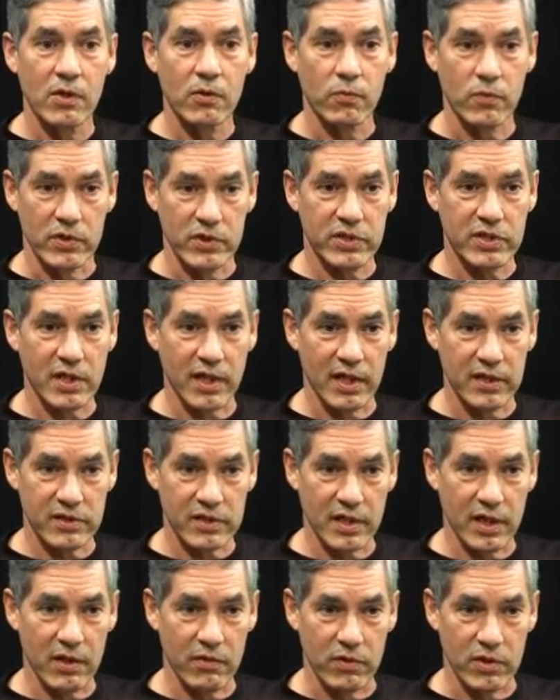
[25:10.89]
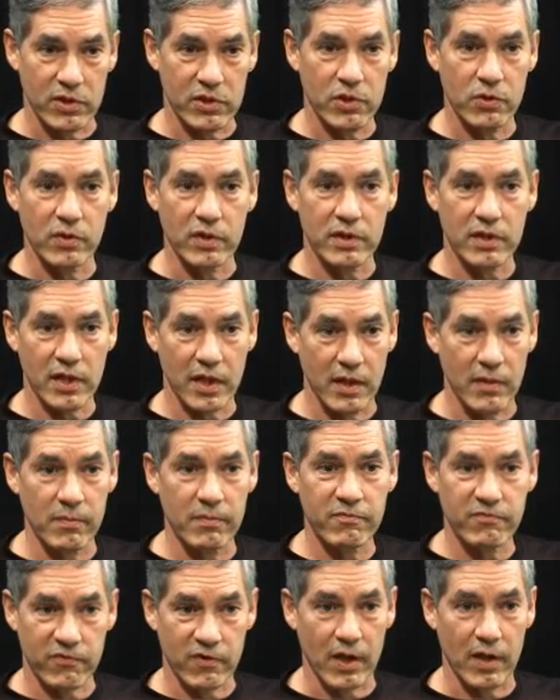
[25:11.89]
were Scots-Irish who had
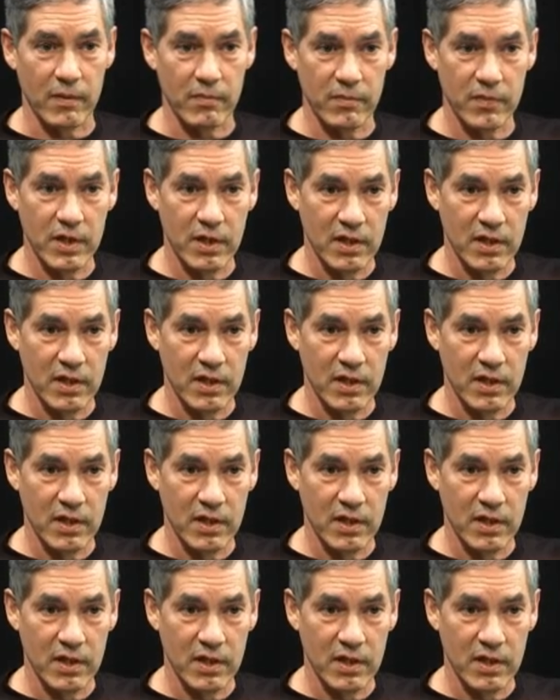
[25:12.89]
come from